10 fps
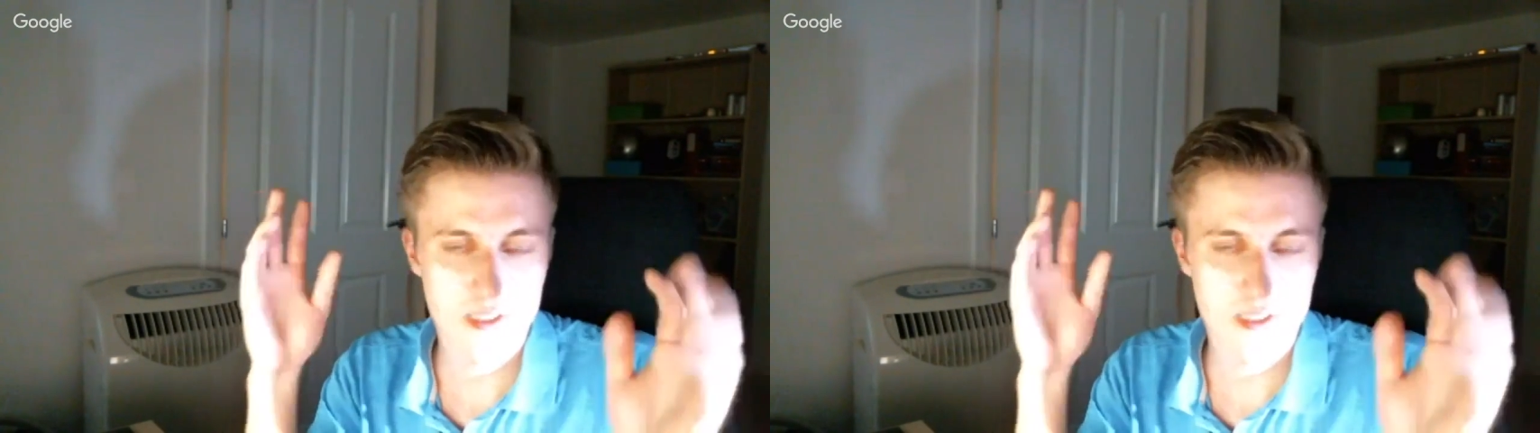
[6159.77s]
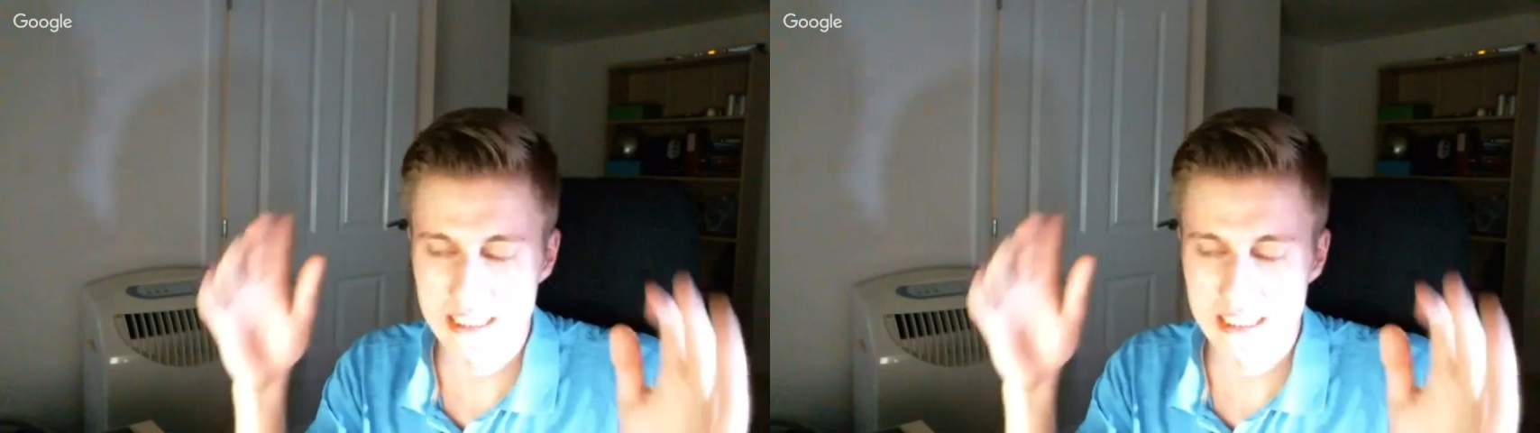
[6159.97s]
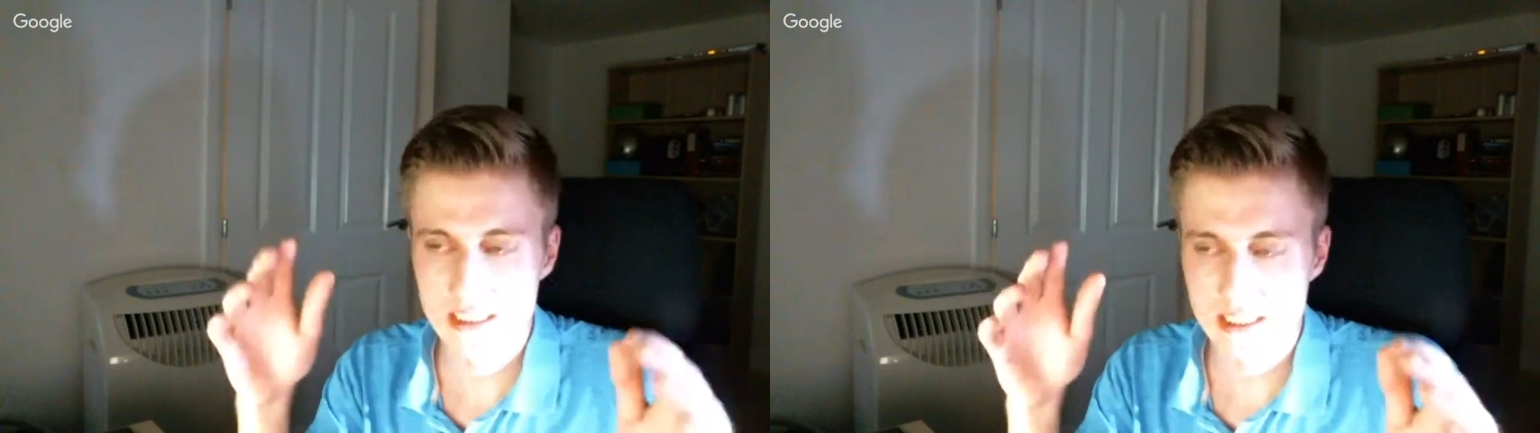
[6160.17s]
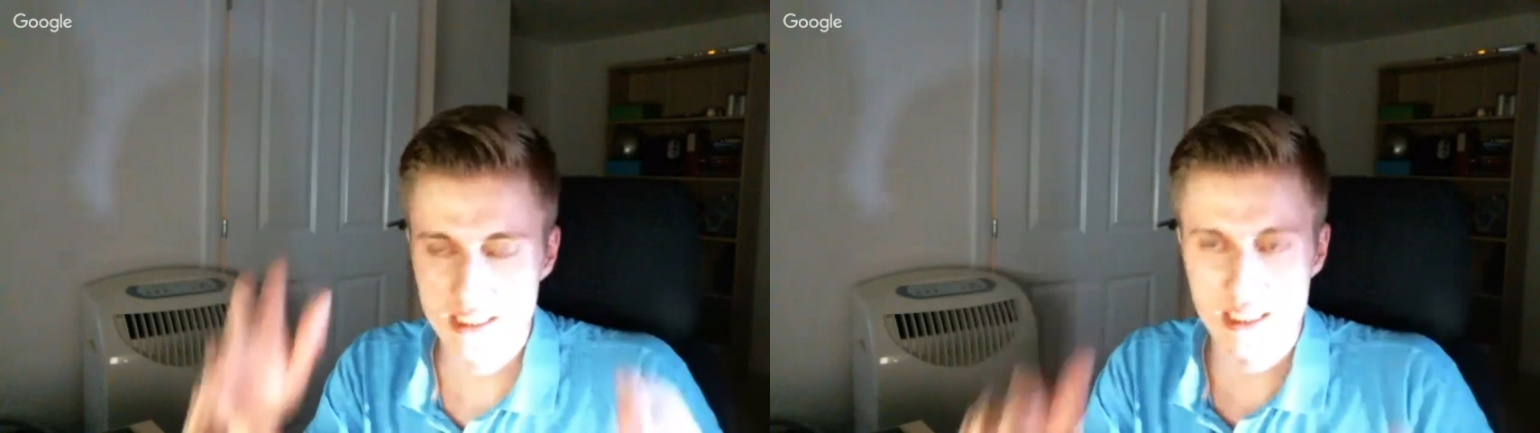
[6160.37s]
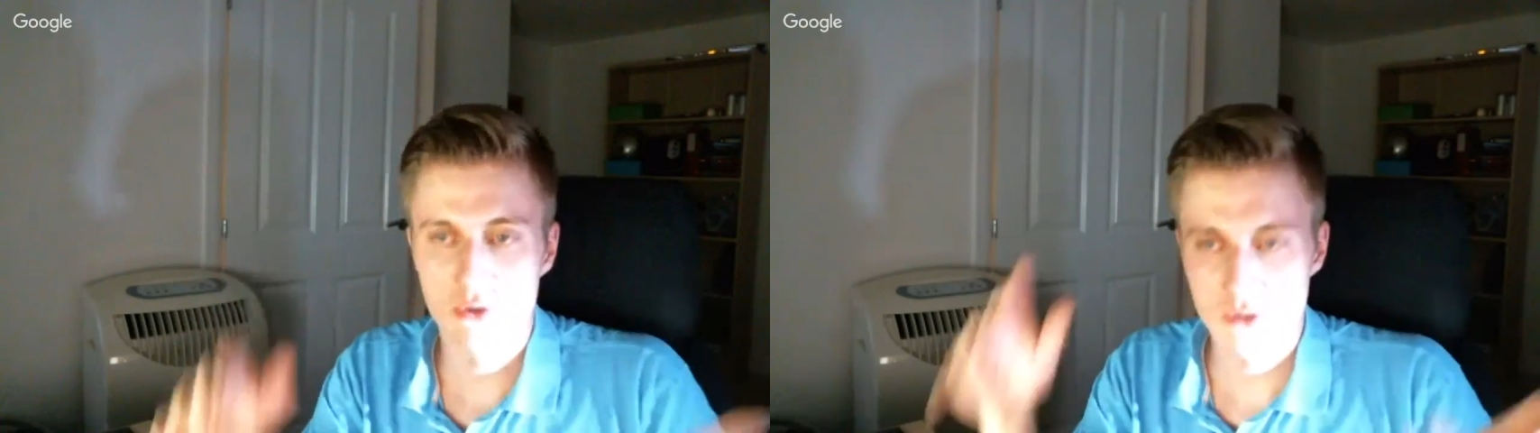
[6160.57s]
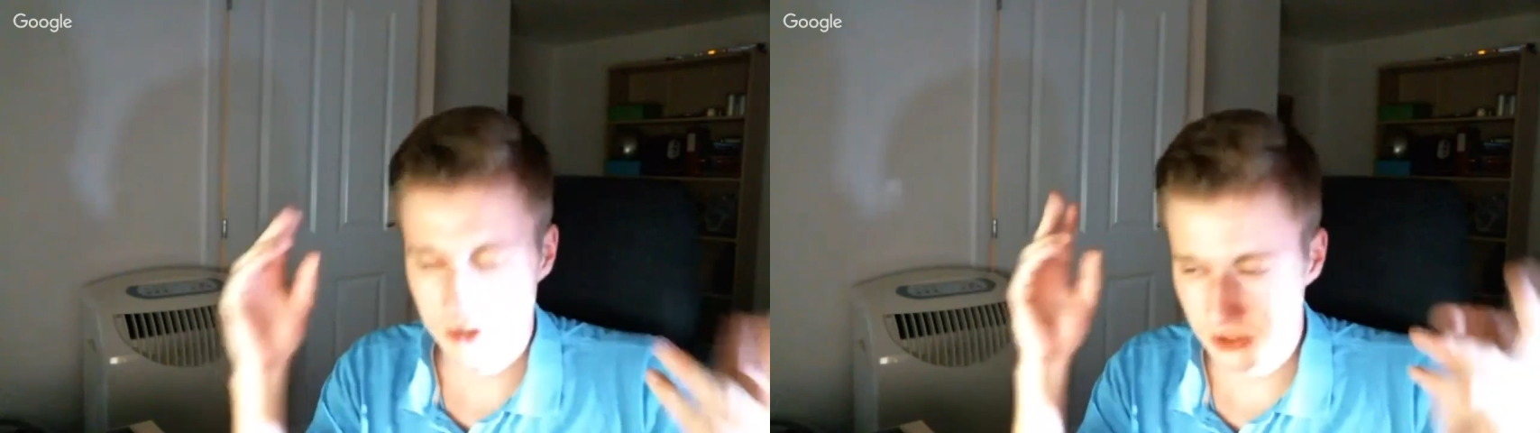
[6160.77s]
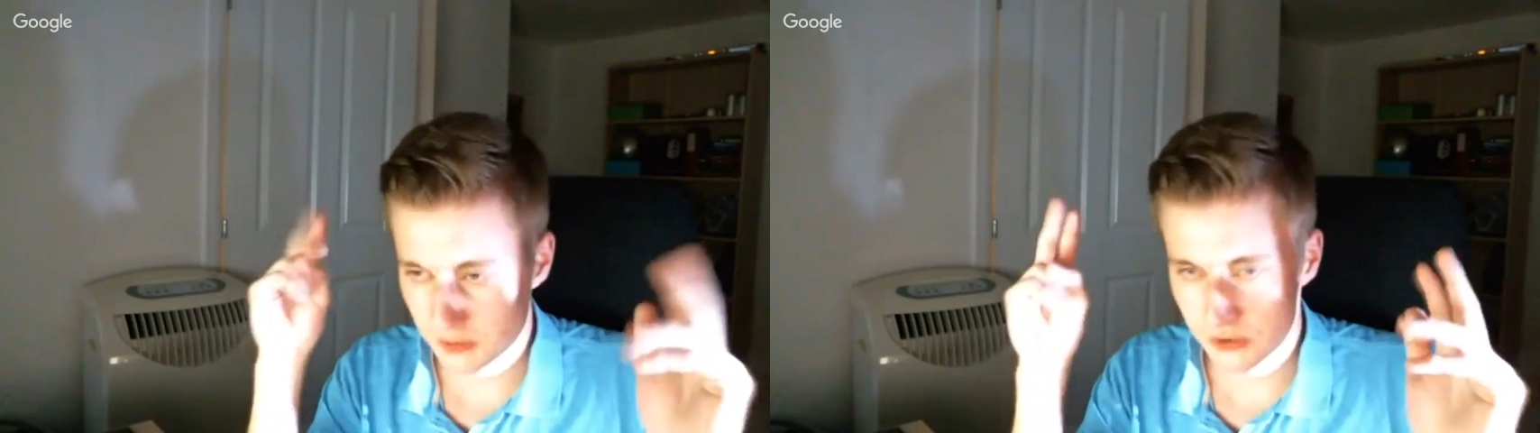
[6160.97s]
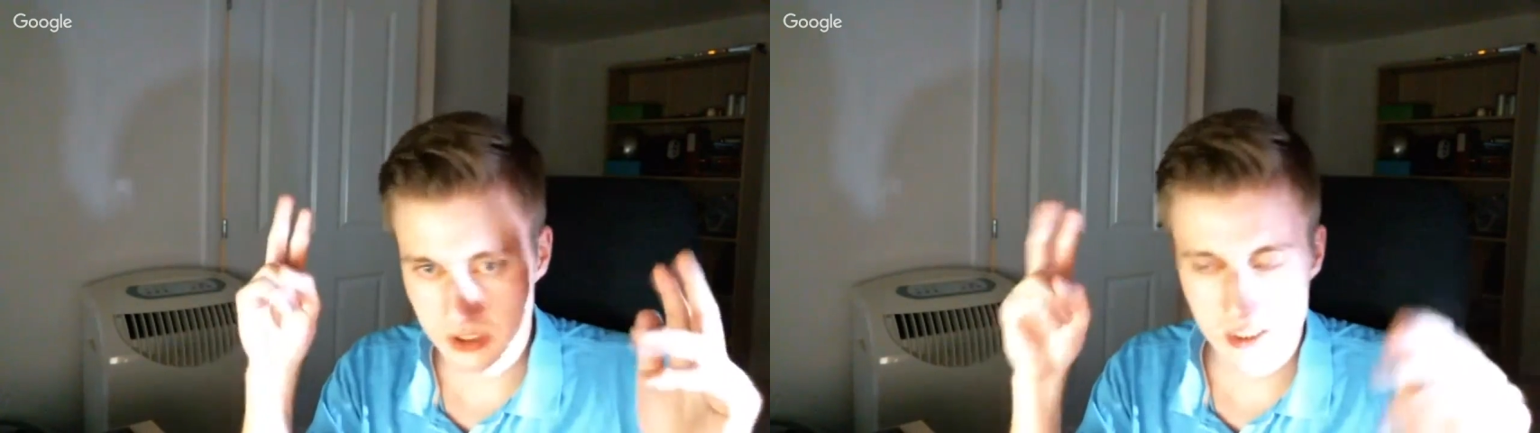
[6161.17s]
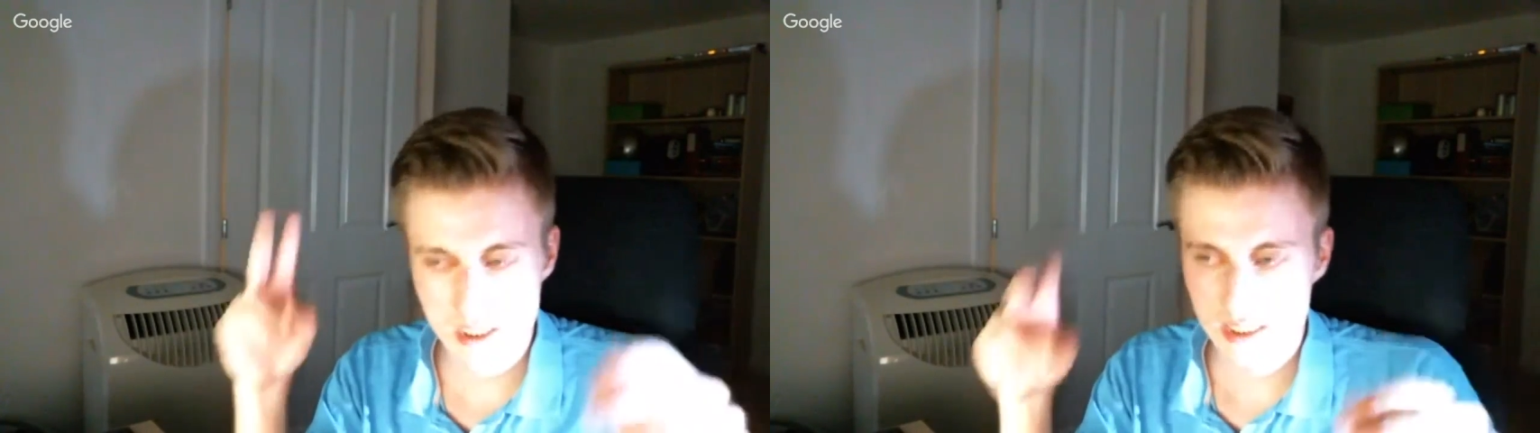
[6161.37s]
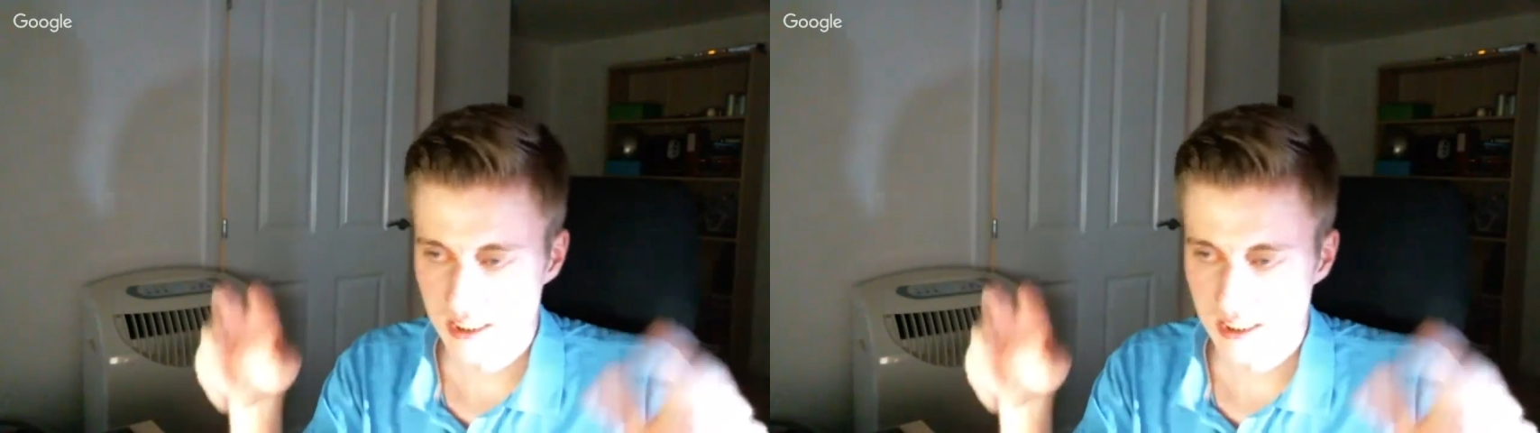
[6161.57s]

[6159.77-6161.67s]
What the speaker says: in the council supposedly